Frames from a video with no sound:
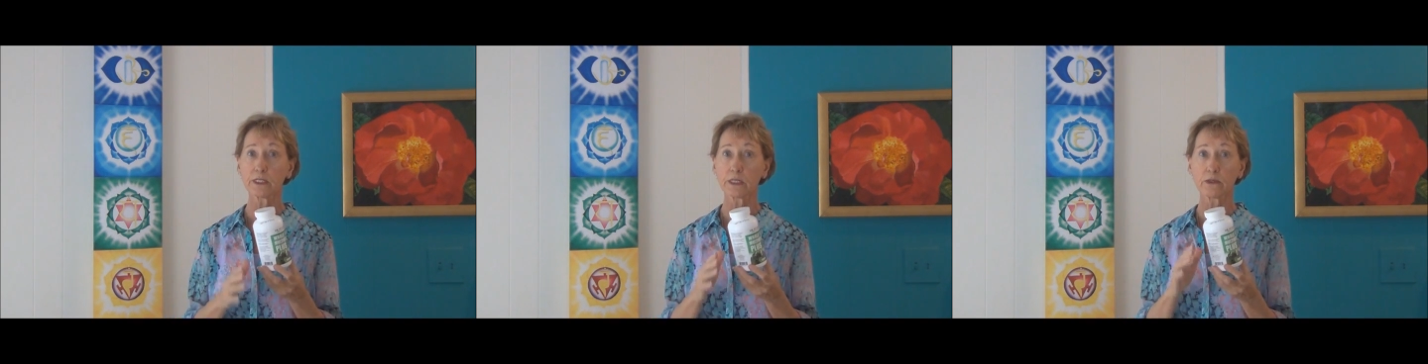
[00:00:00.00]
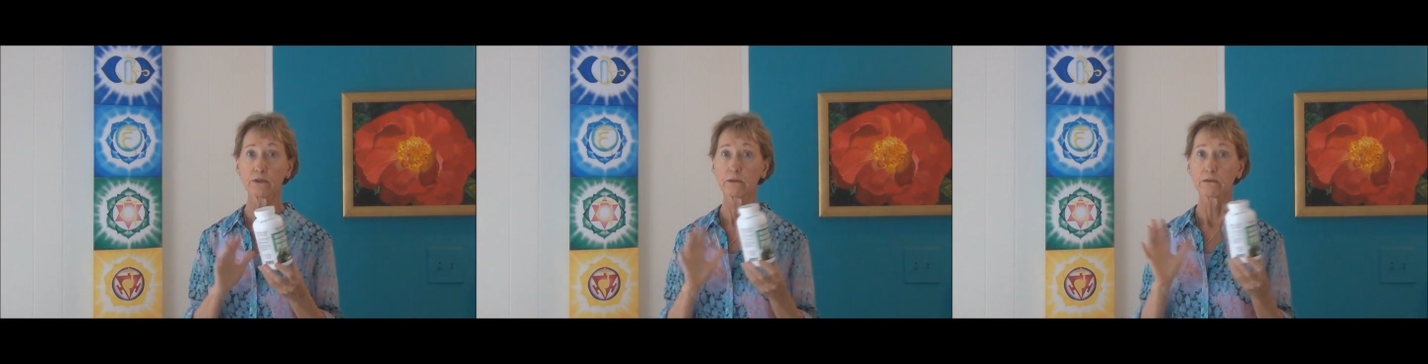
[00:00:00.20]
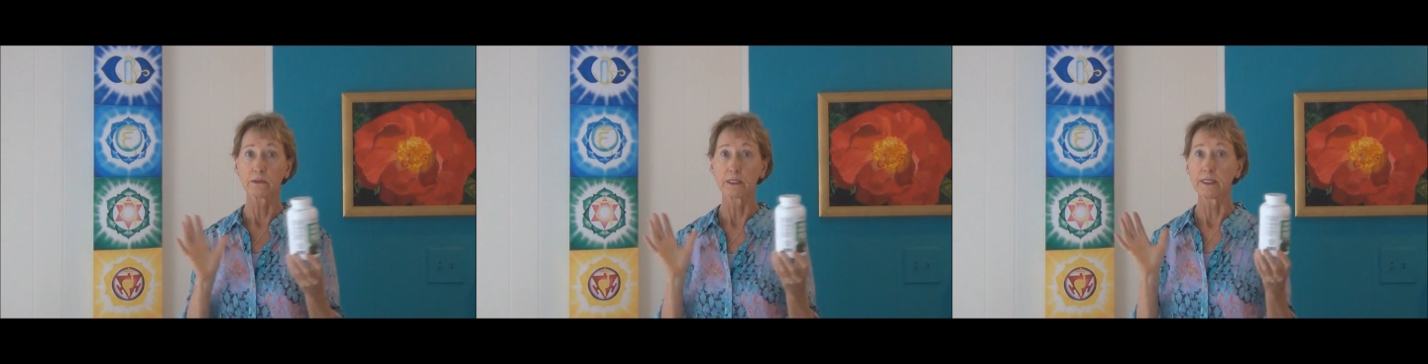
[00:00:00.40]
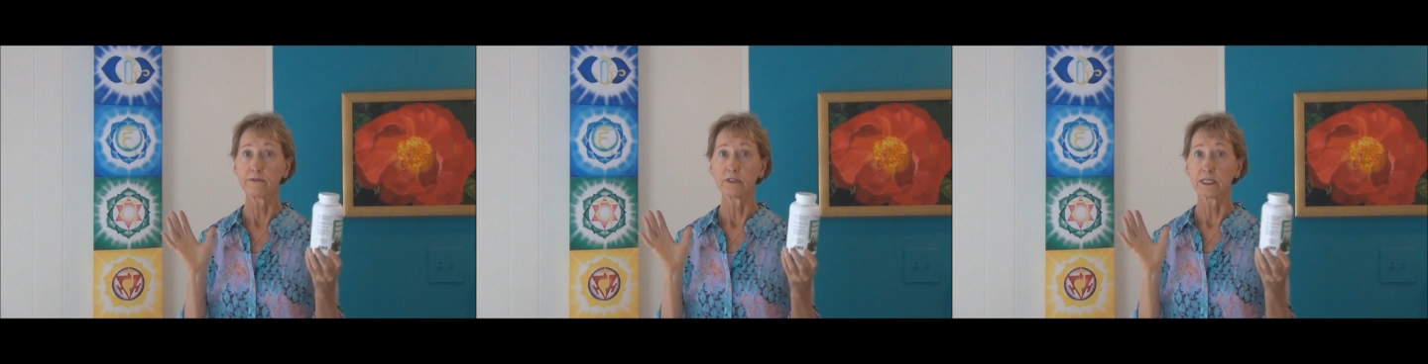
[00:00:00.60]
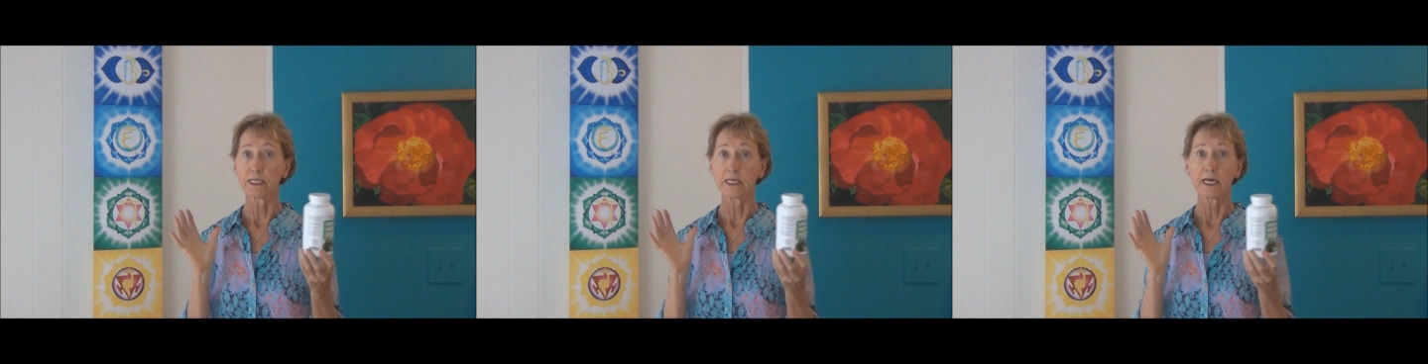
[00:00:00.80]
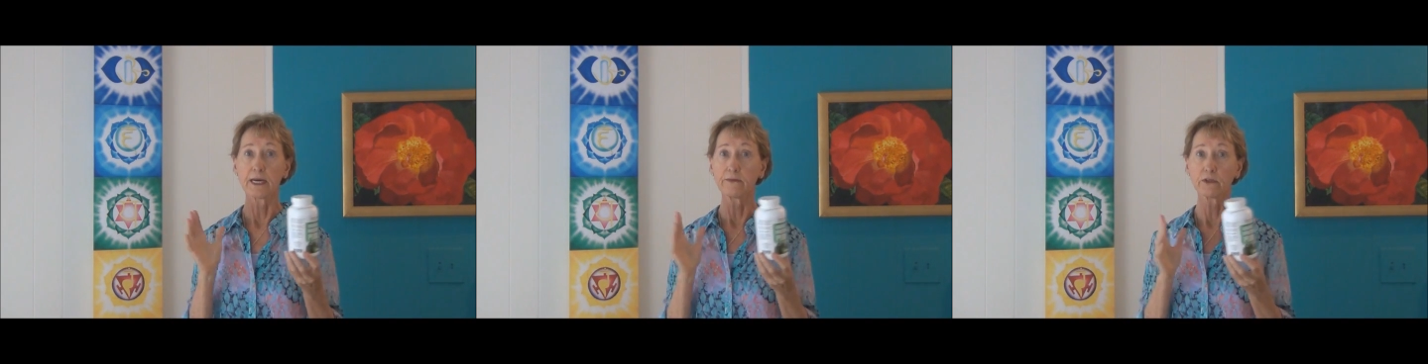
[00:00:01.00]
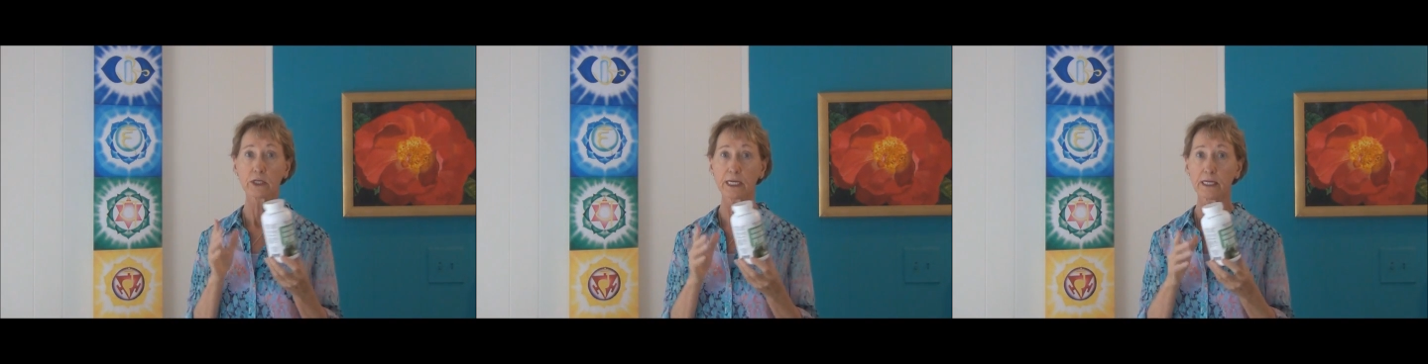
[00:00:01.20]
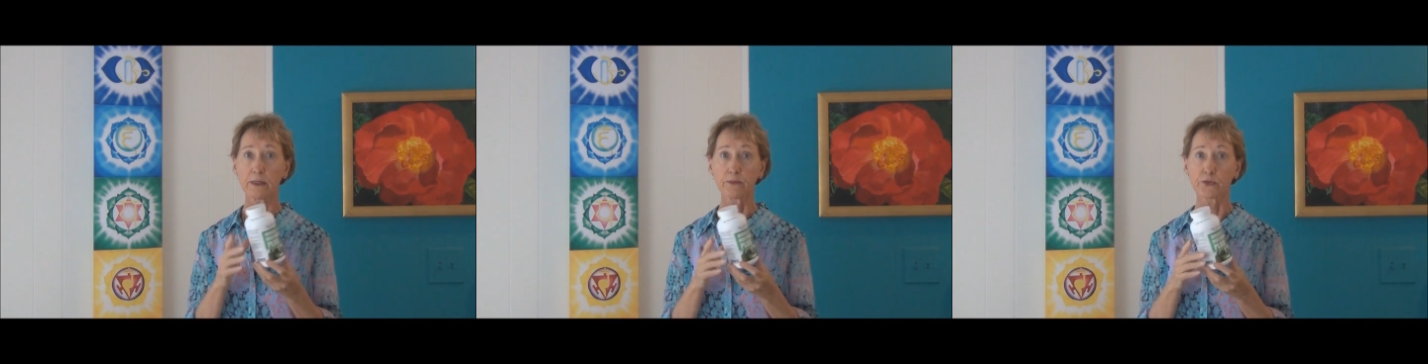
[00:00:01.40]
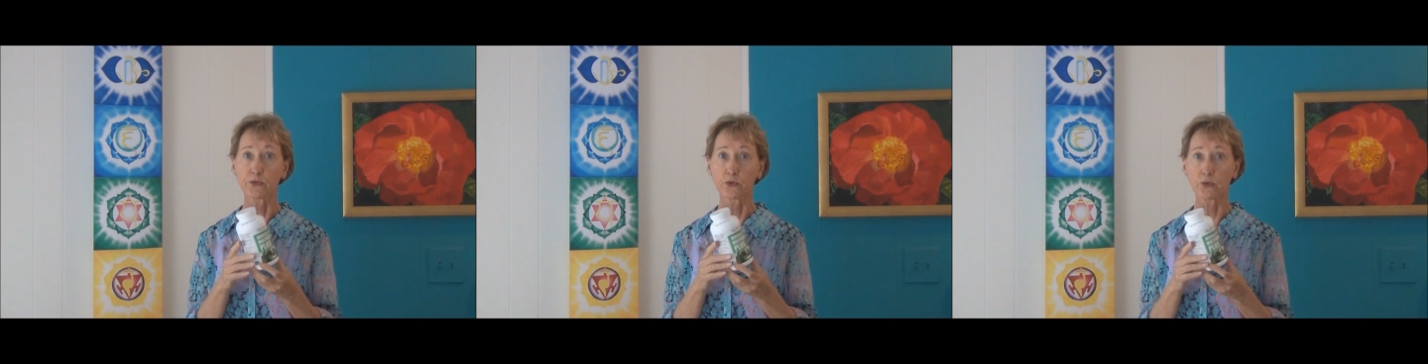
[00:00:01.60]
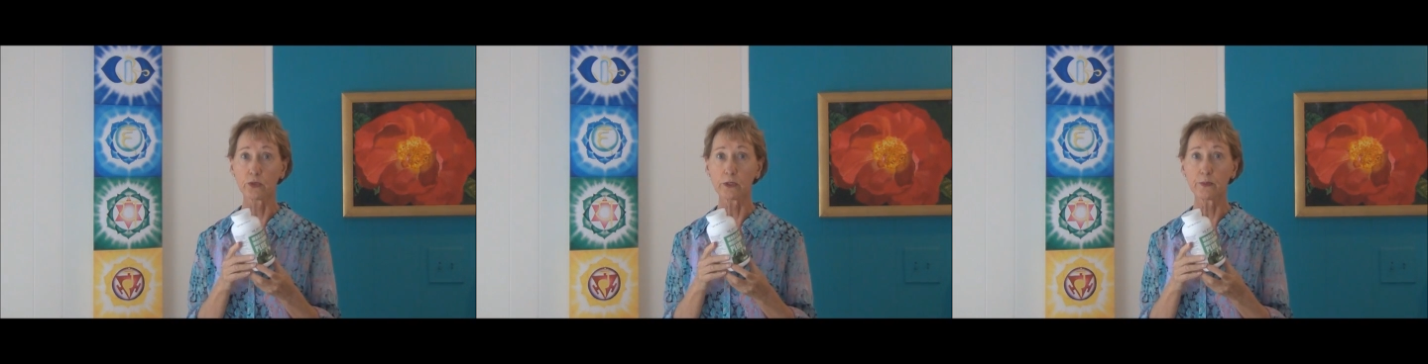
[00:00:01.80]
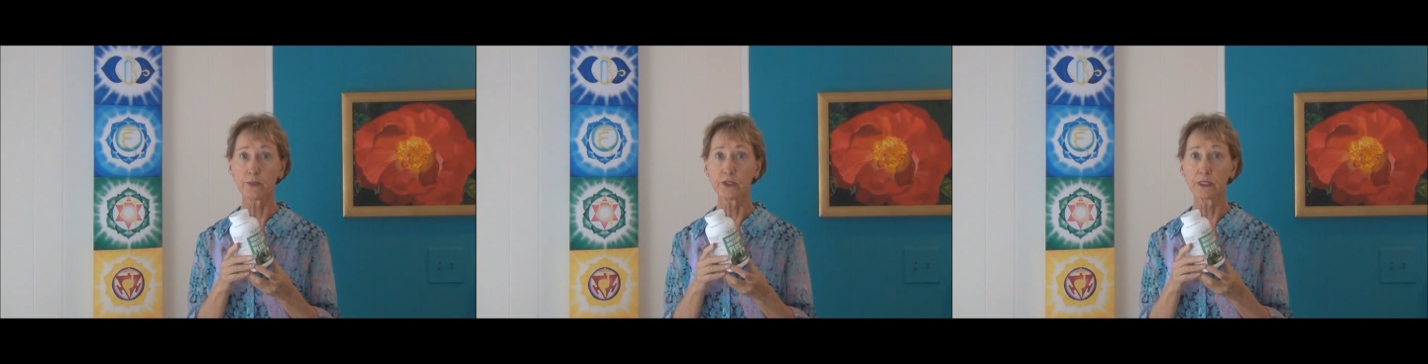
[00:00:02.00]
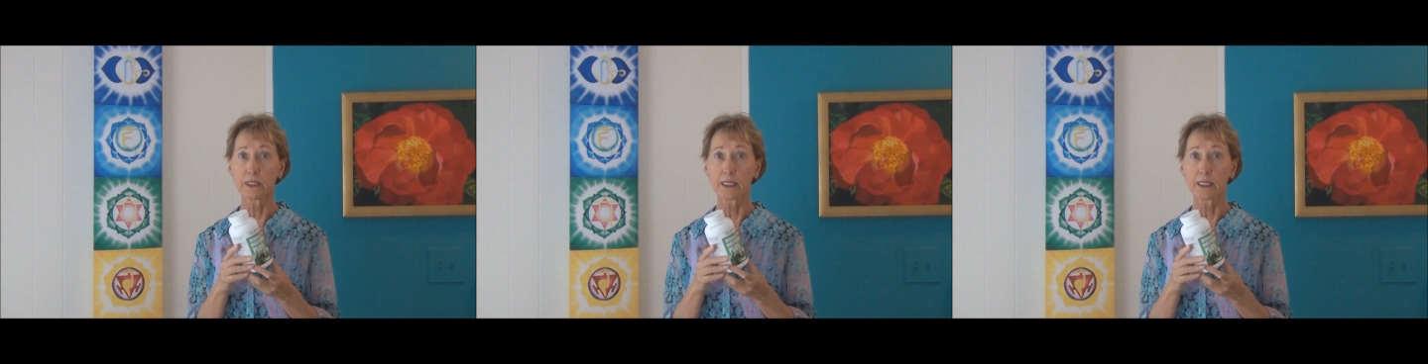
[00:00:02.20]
don't even ever get absorbed,